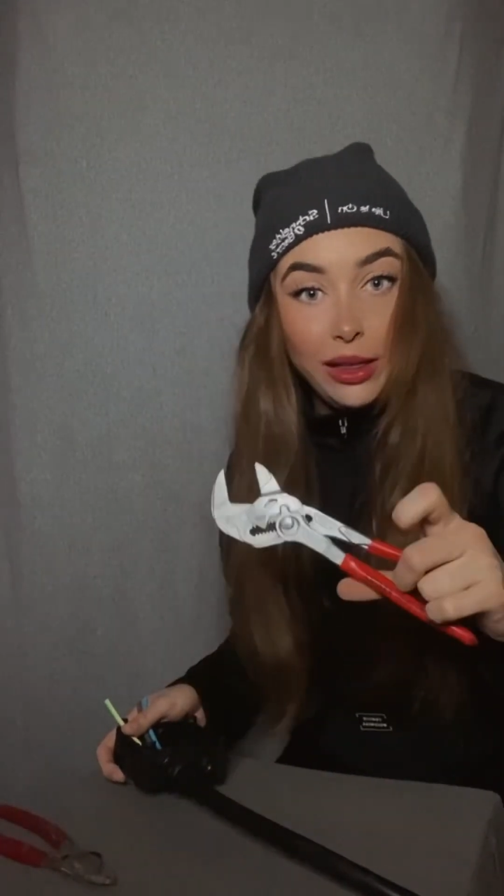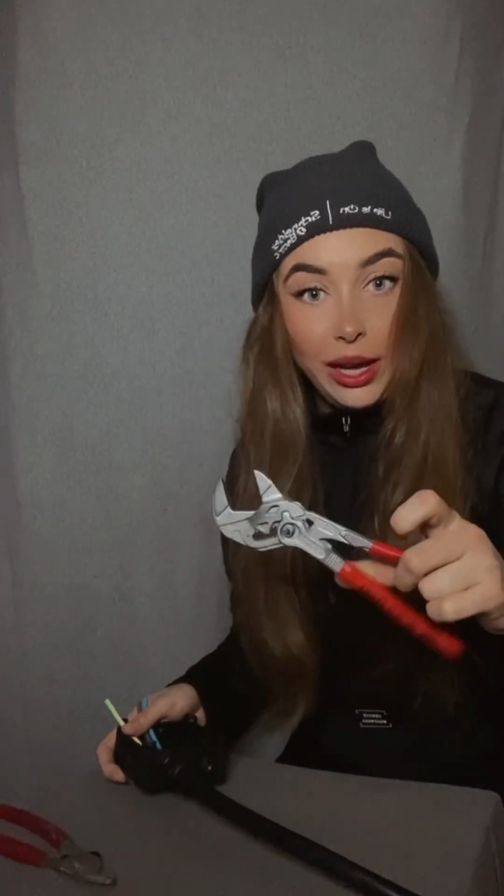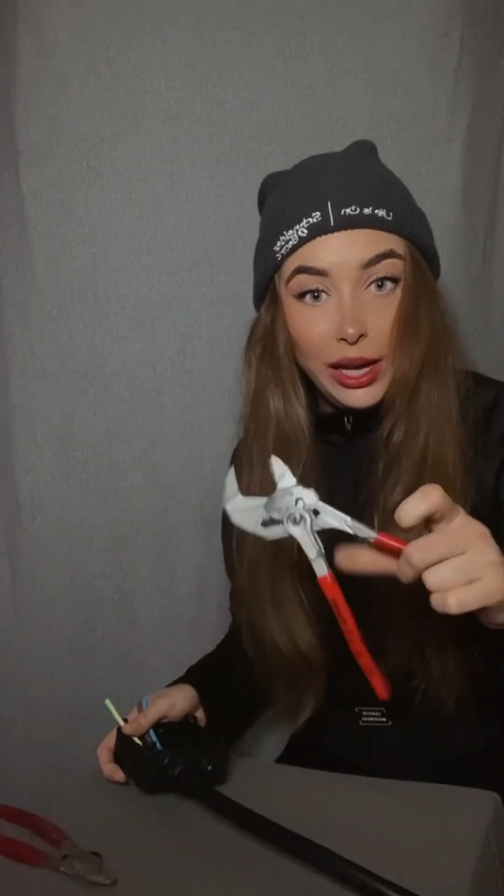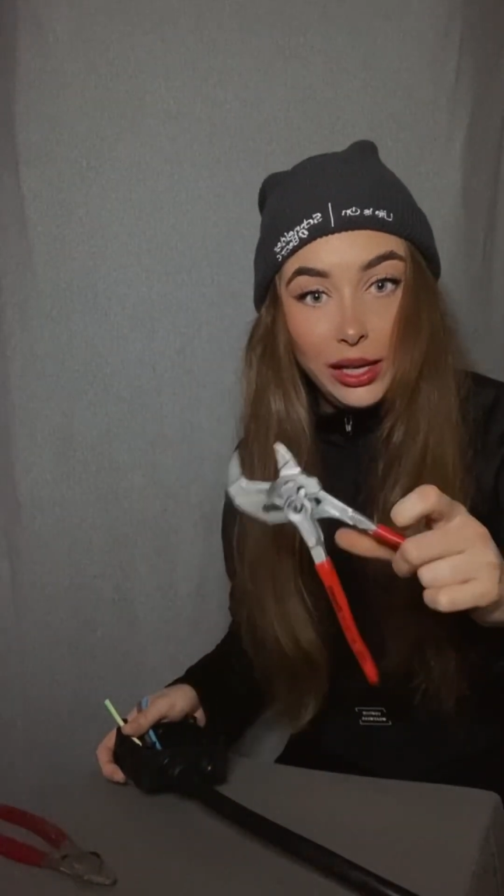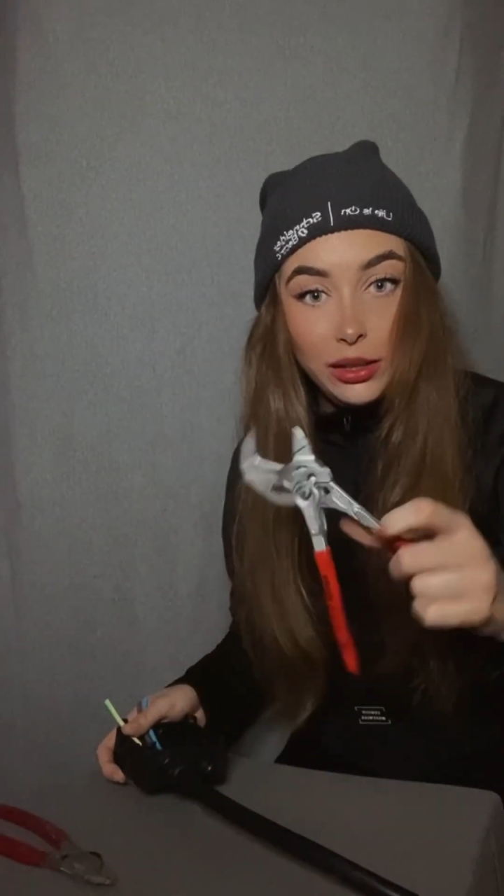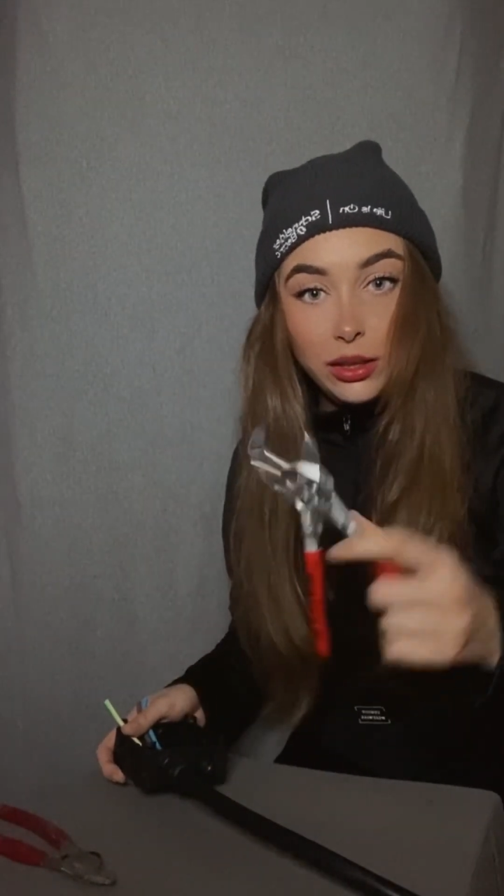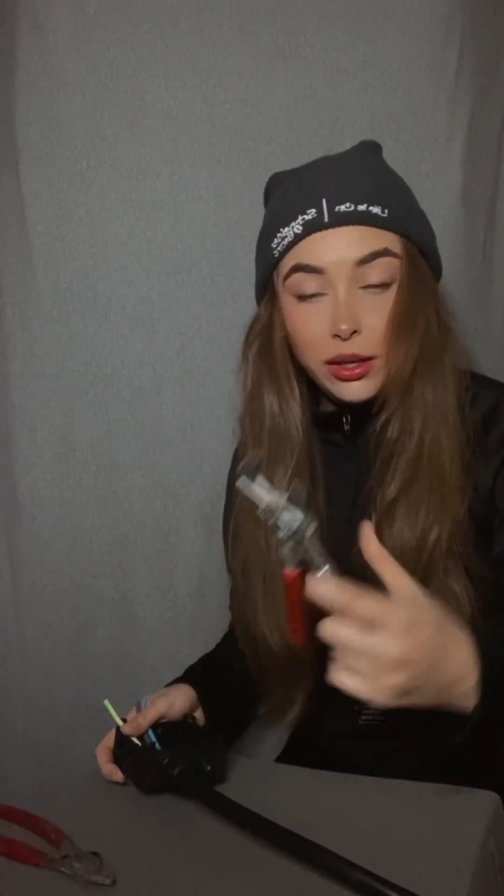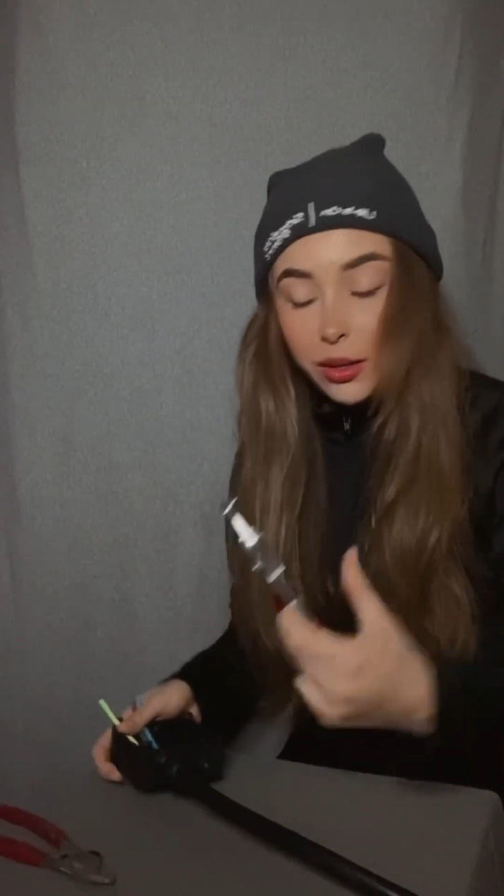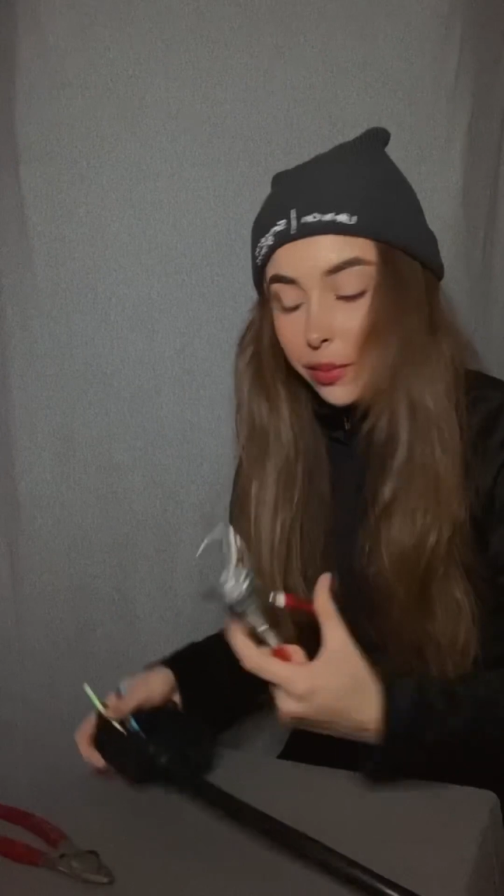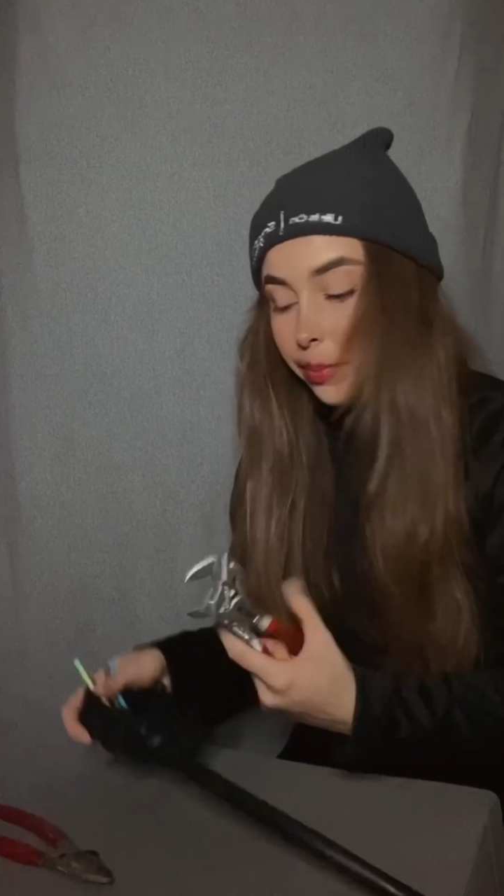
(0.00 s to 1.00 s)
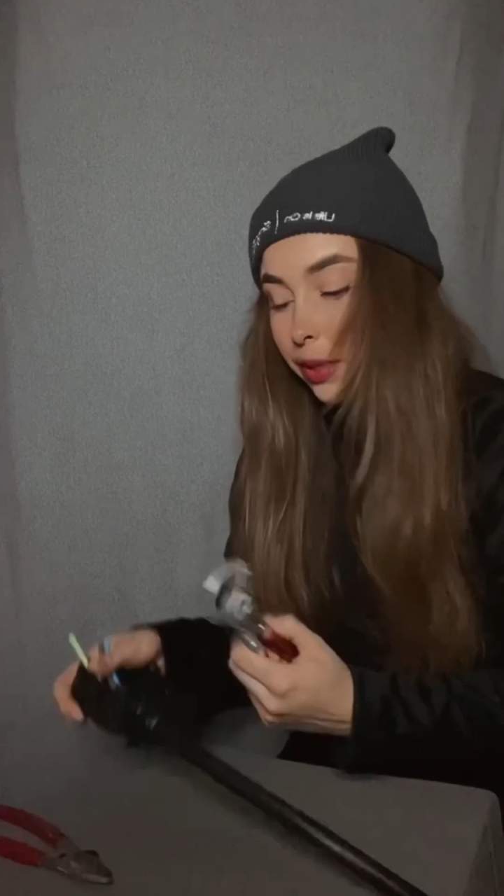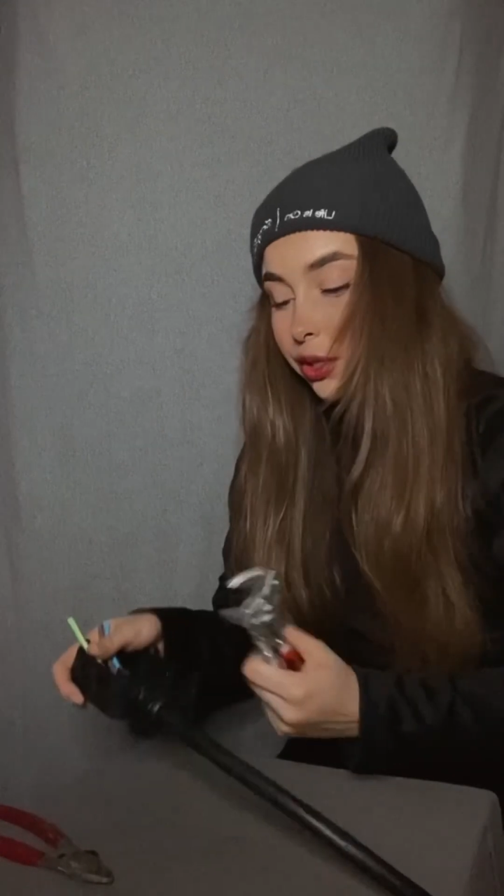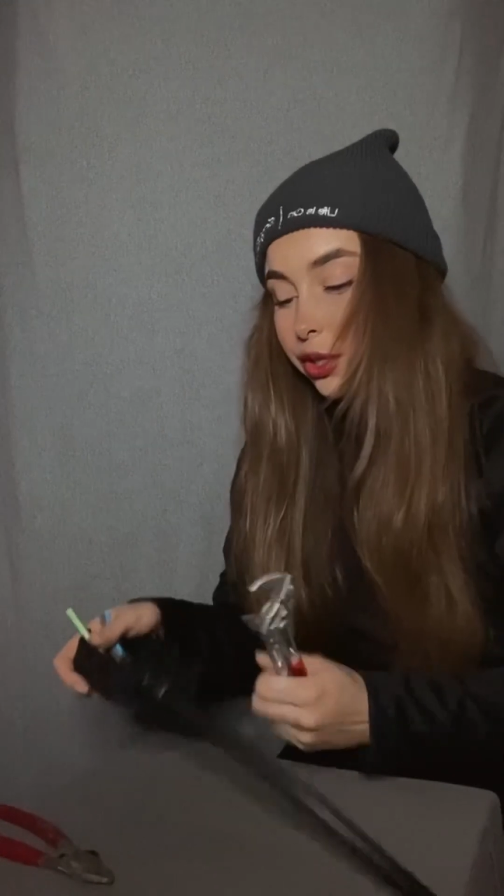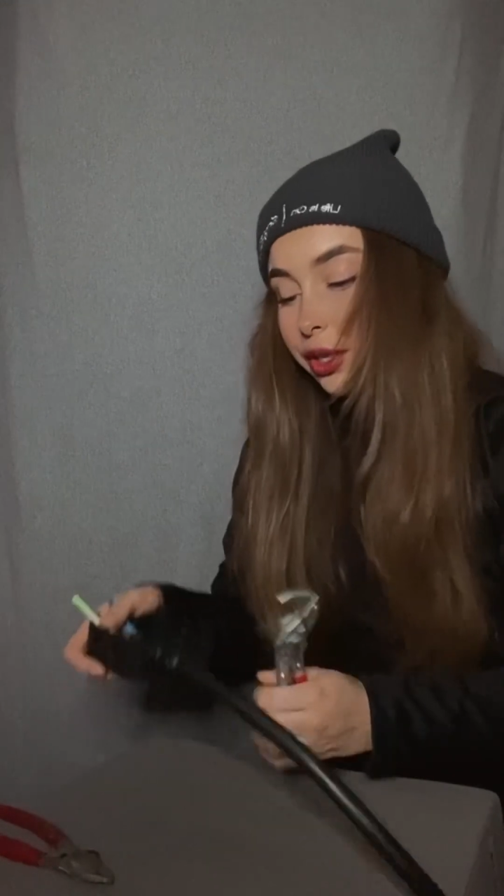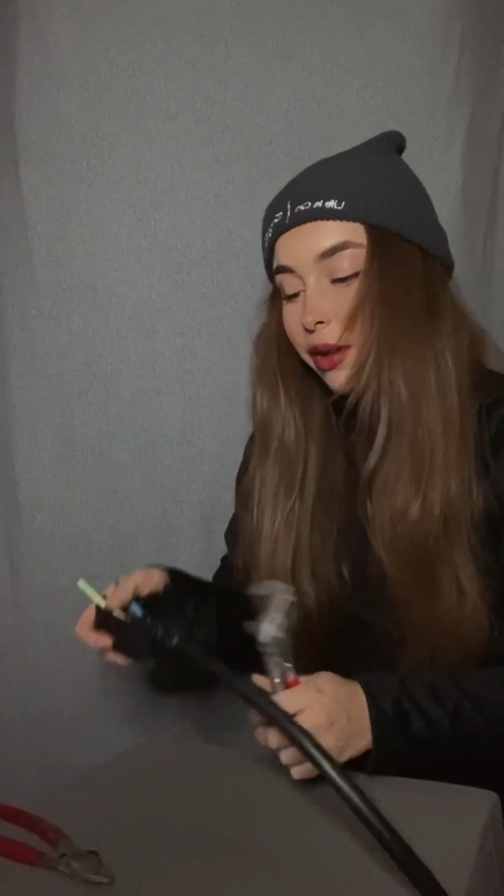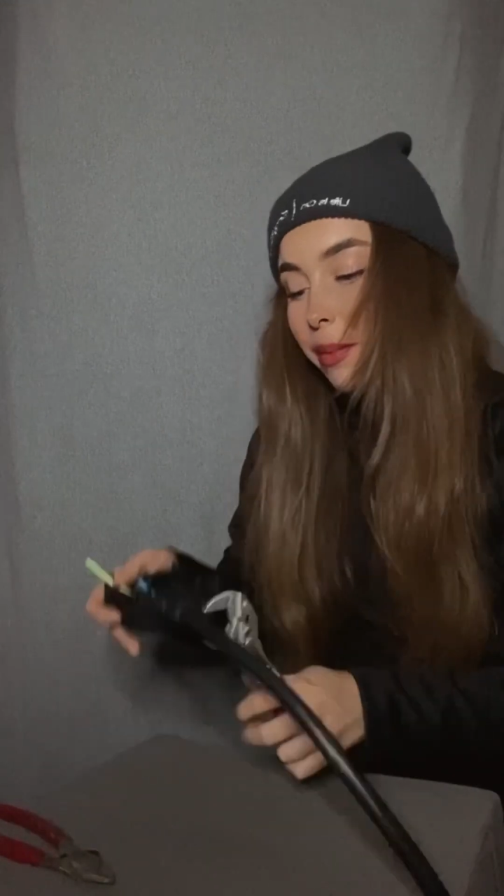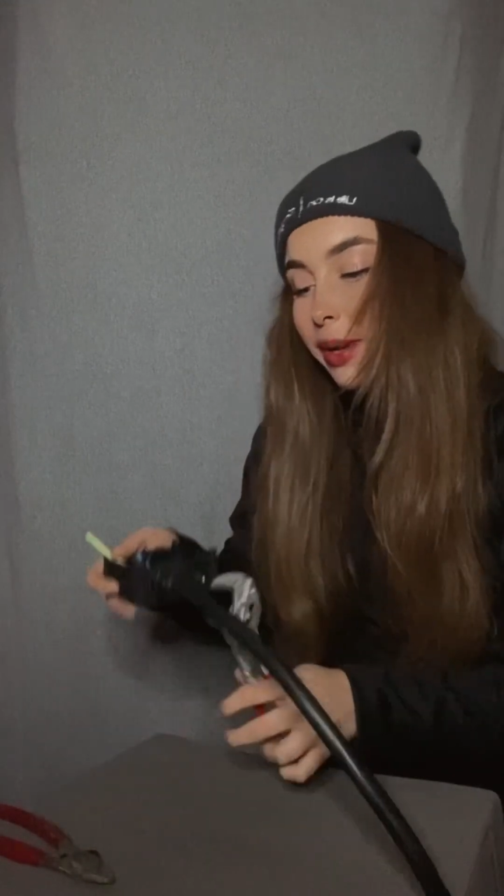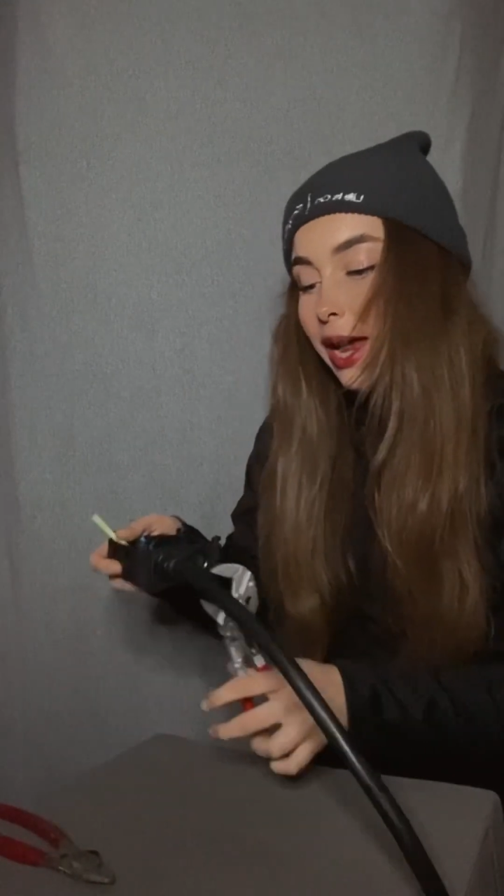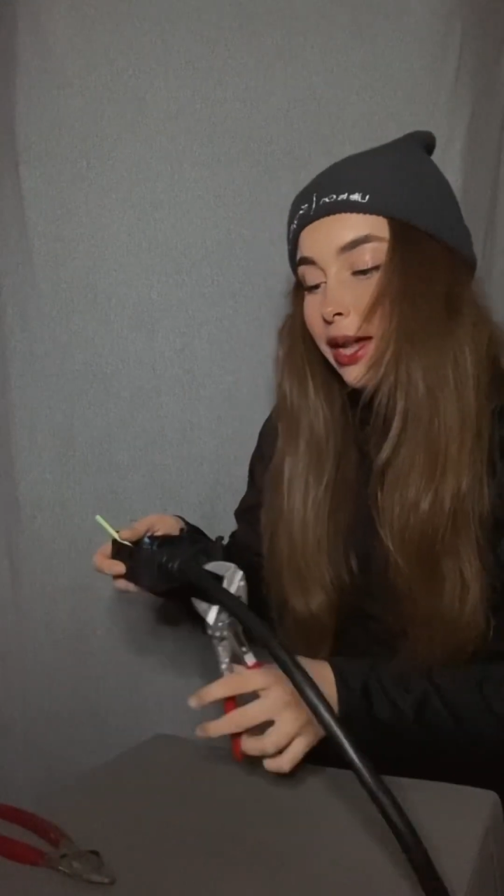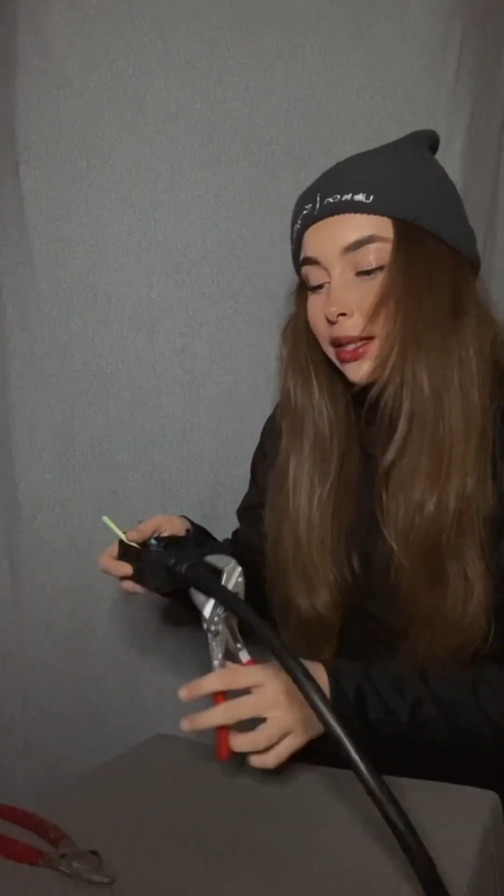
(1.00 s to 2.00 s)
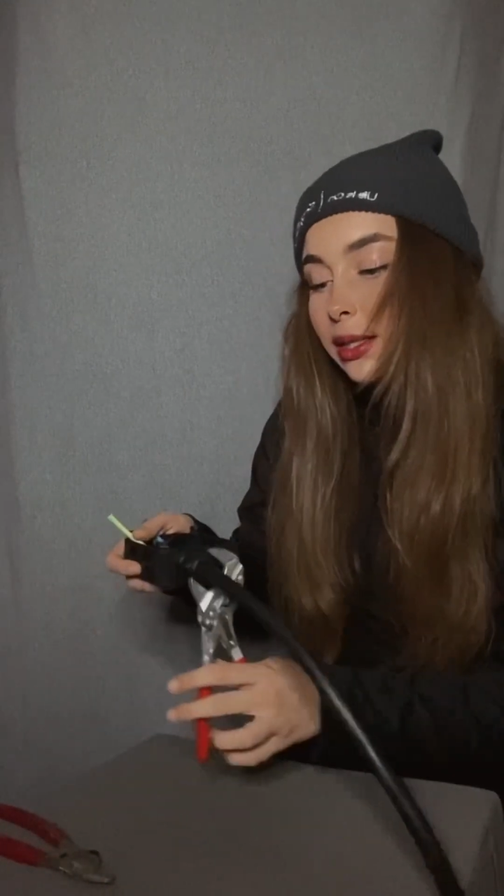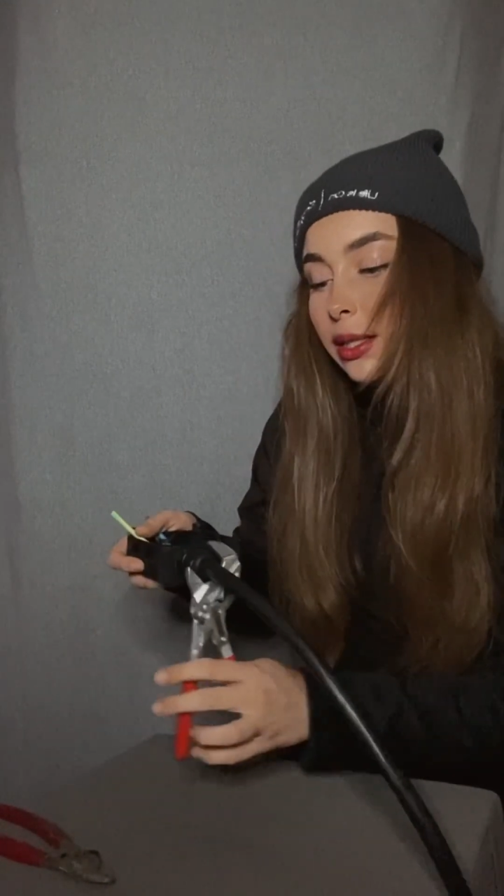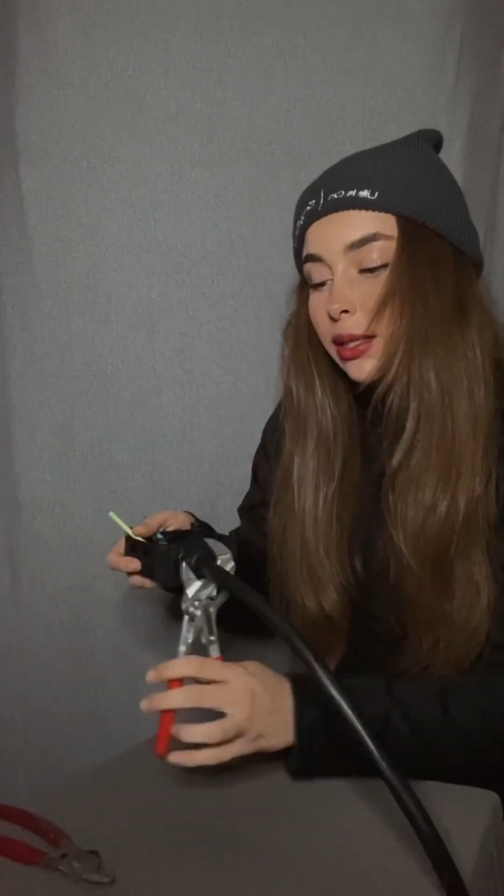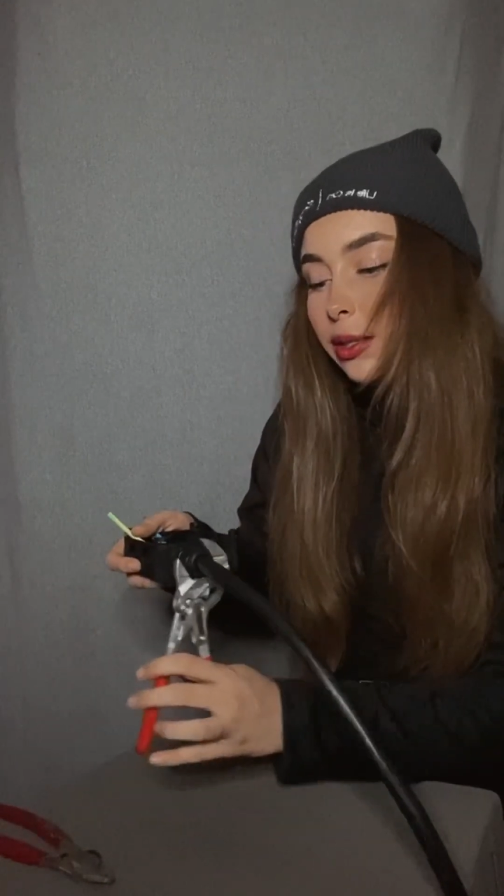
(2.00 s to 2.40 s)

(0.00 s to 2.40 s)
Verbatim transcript: these to do up glands,